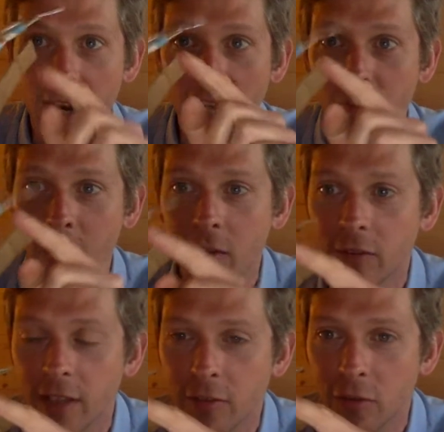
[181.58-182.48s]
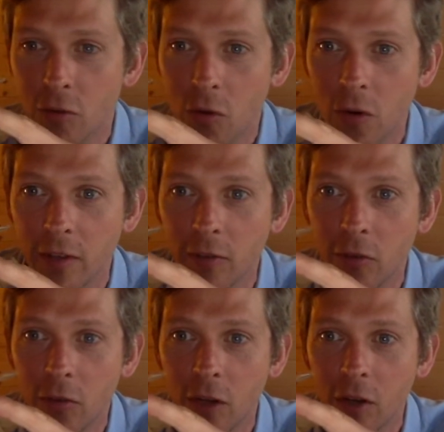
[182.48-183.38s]
that's because that straw is
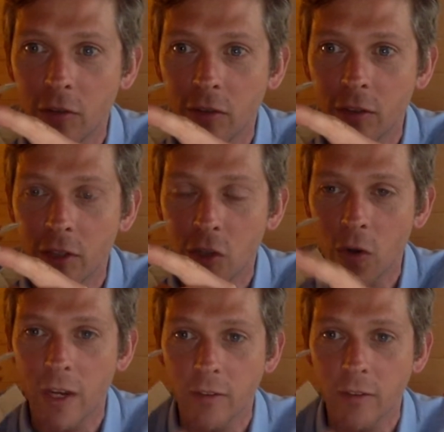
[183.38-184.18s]
too close to the joint.